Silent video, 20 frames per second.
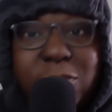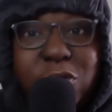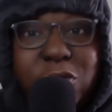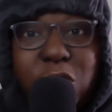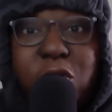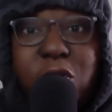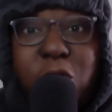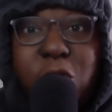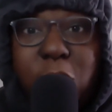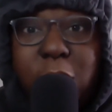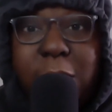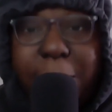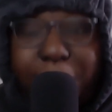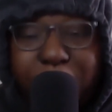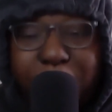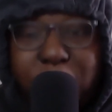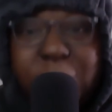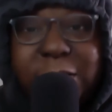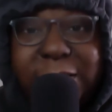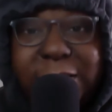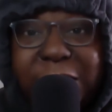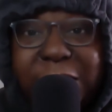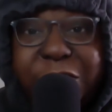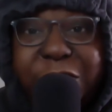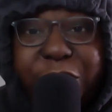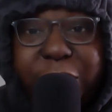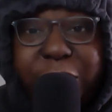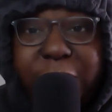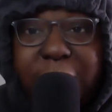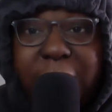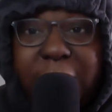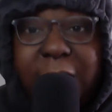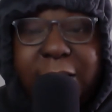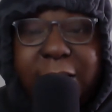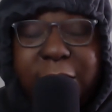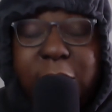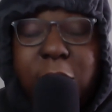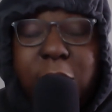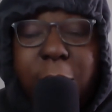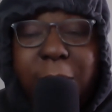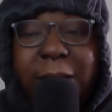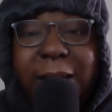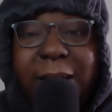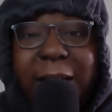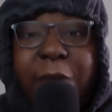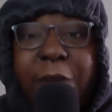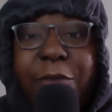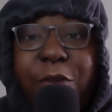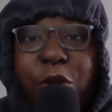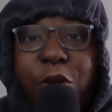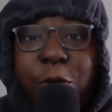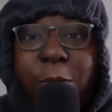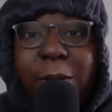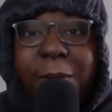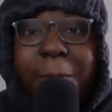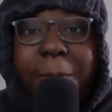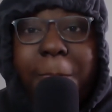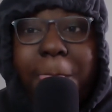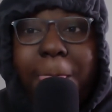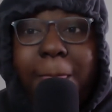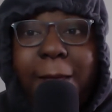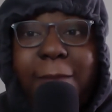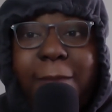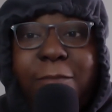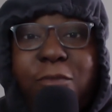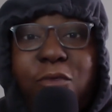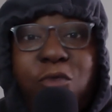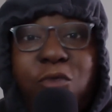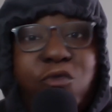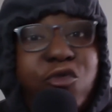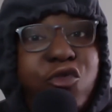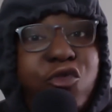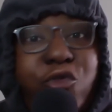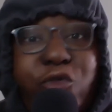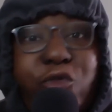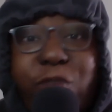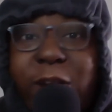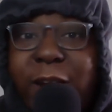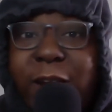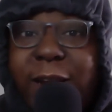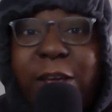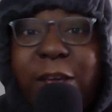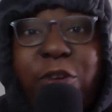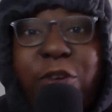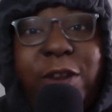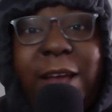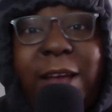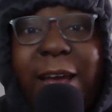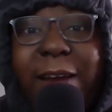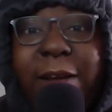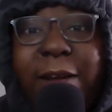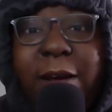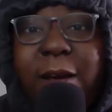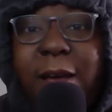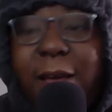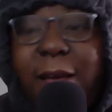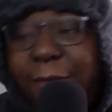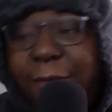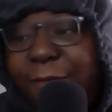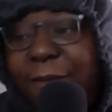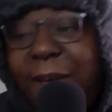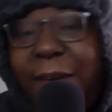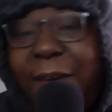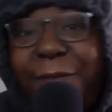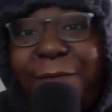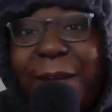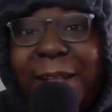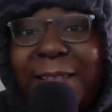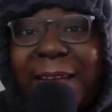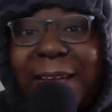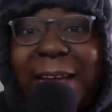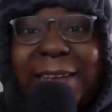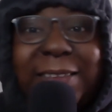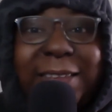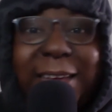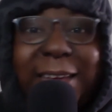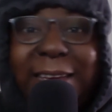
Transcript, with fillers: look, good attention to Dominic Calvert-Lewin. Really good header. If Van Dijk's there,